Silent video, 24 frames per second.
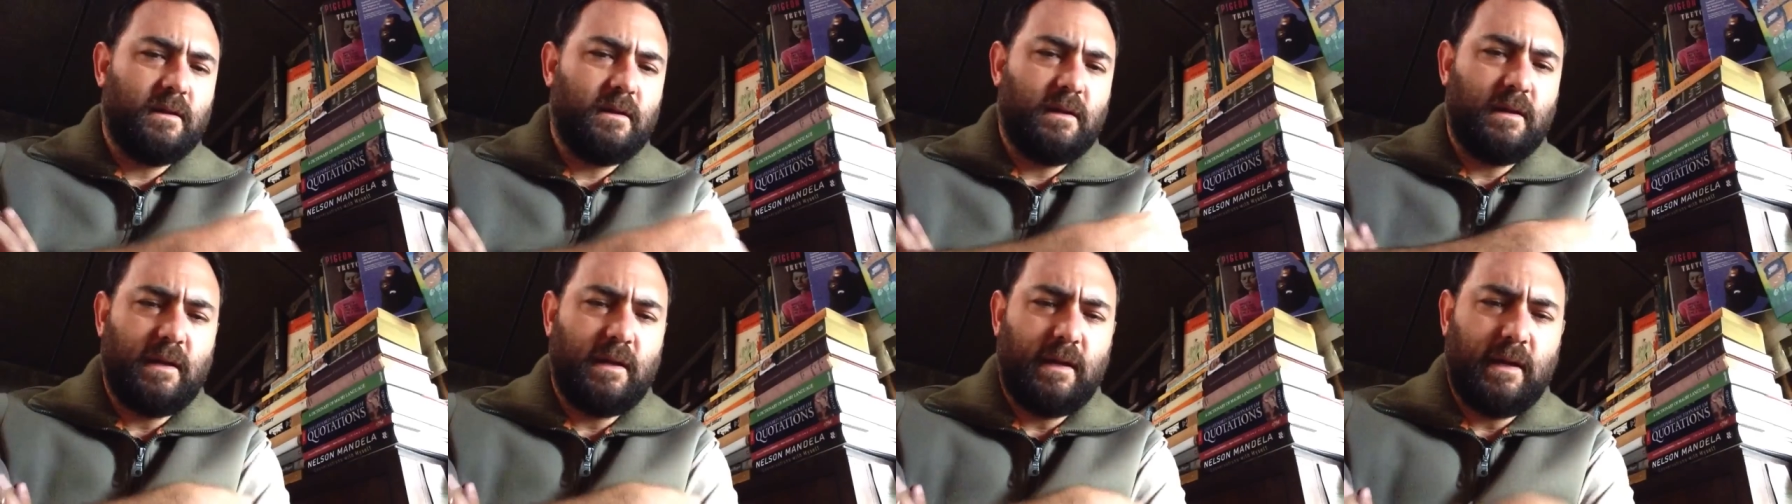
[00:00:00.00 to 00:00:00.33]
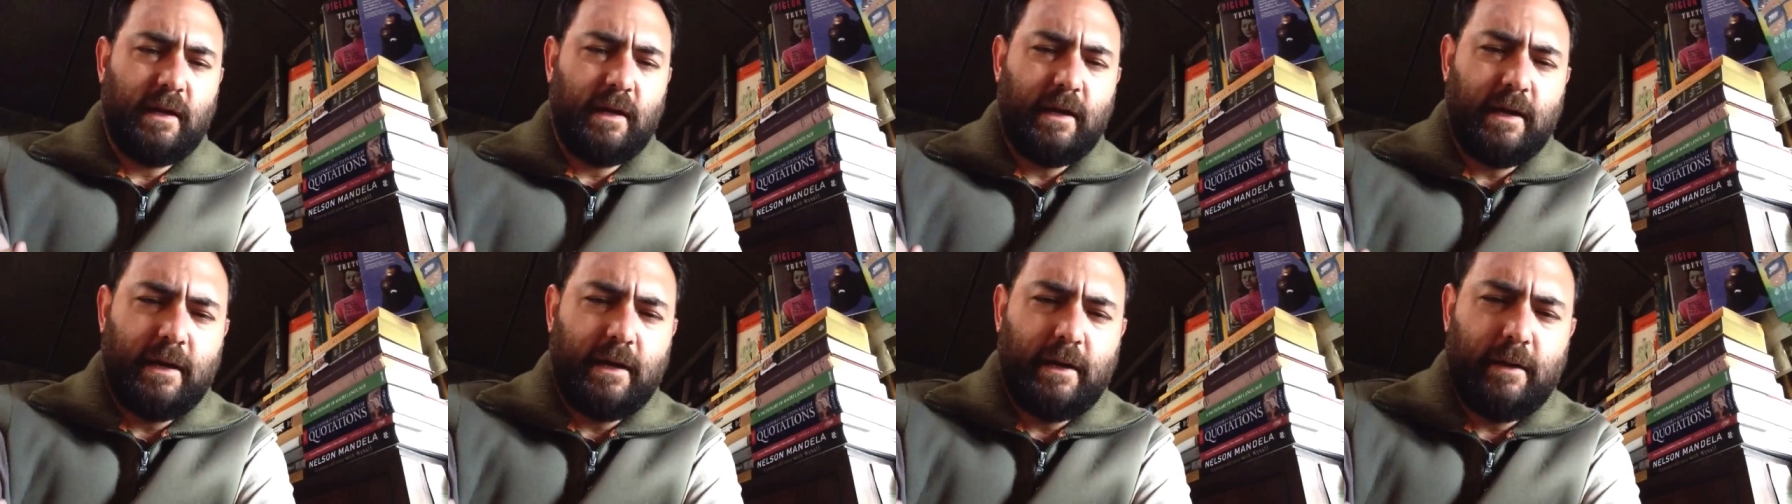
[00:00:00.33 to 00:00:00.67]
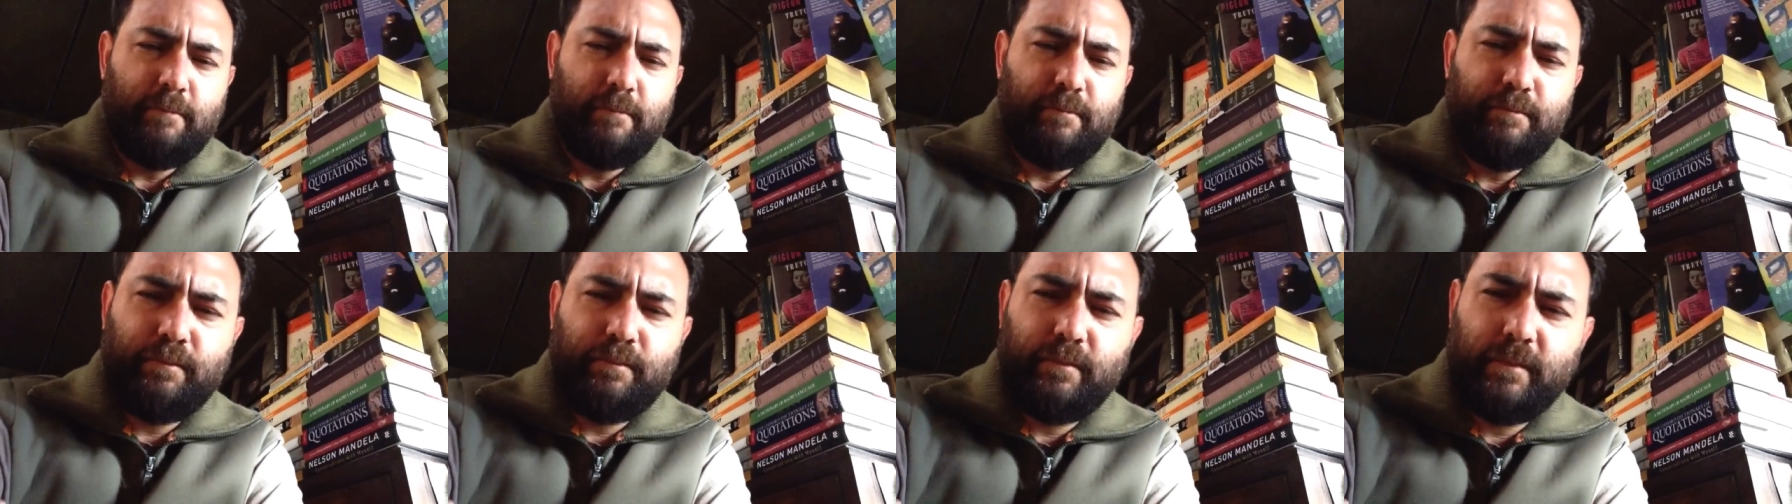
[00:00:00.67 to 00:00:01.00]

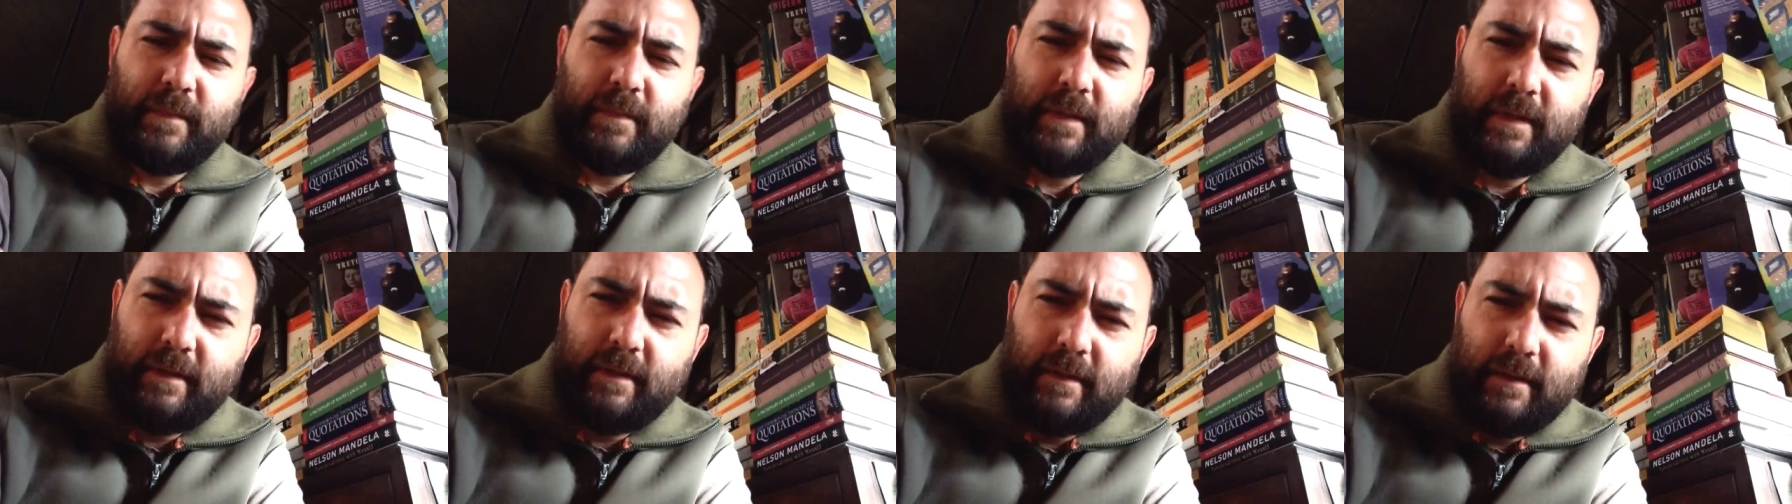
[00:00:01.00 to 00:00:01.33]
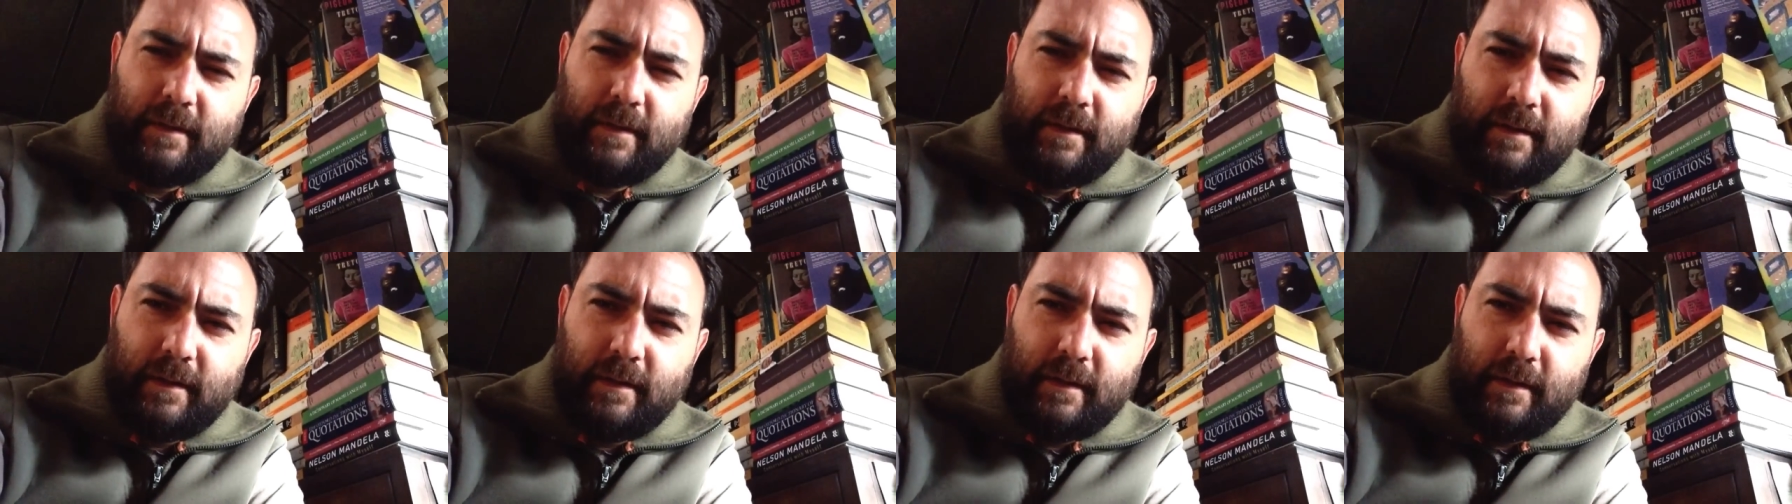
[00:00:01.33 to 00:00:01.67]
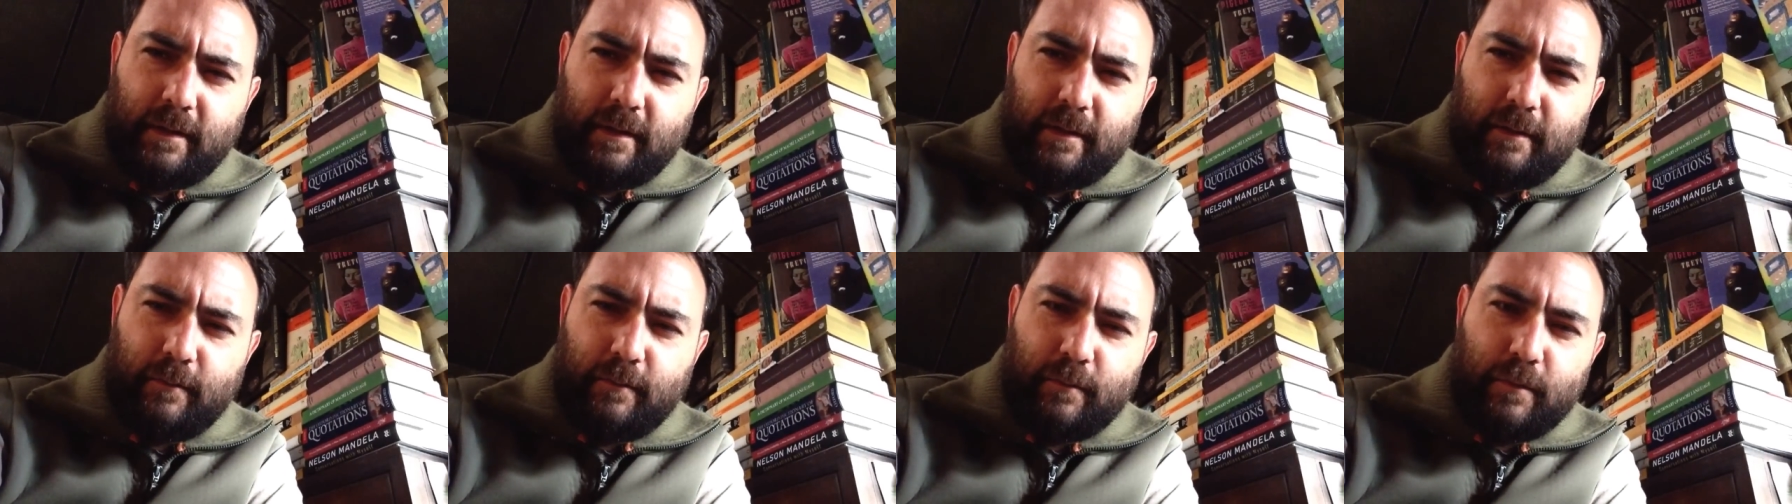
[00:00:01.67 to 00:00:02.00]
um, a
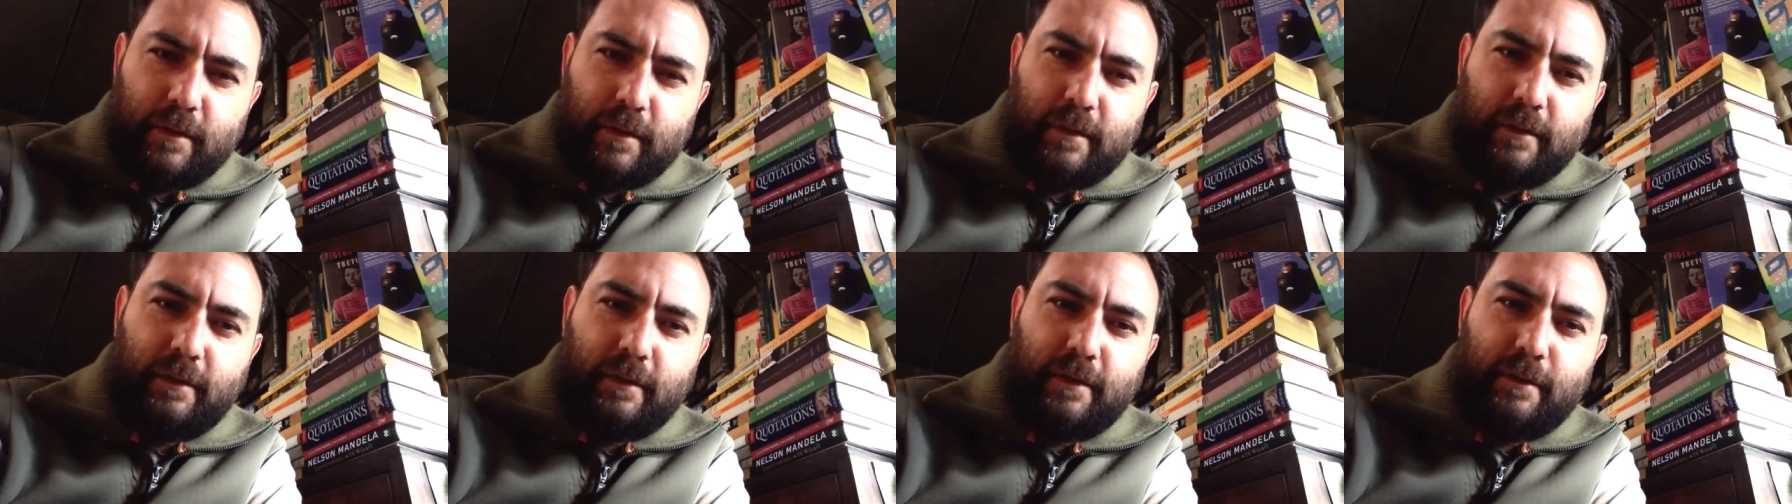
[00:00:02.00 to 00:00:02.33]
lot